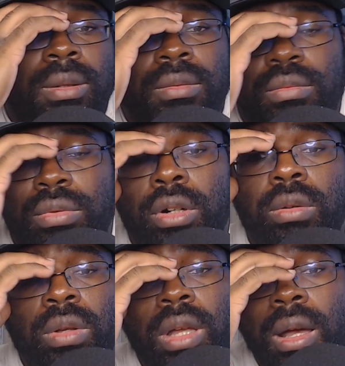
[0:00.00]

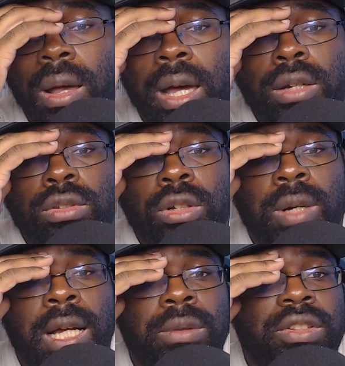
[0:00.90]
Bro, I don't know
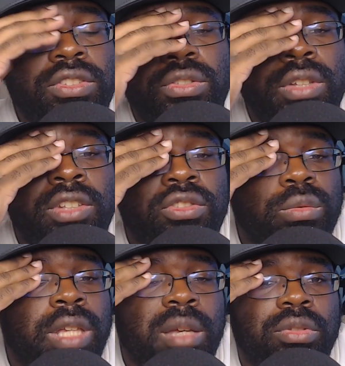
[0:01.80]
how these next
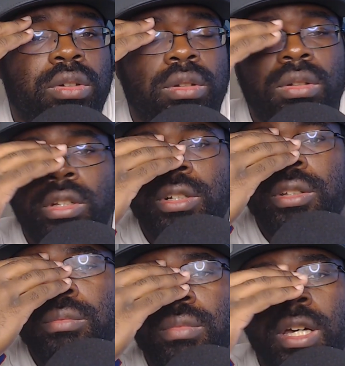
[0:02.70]
two games are going to look.
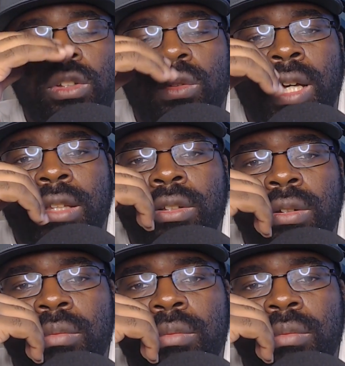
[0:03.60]
I don't know how they're going to